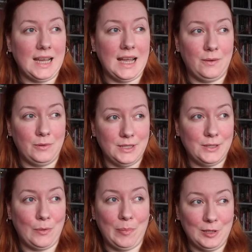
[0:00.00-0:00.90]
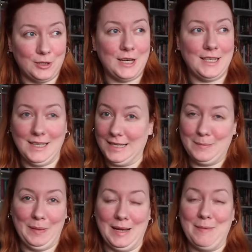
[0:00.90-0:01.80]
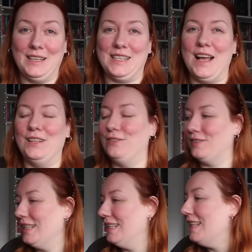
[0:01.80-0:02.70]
and I wanted to apologise and explain myself.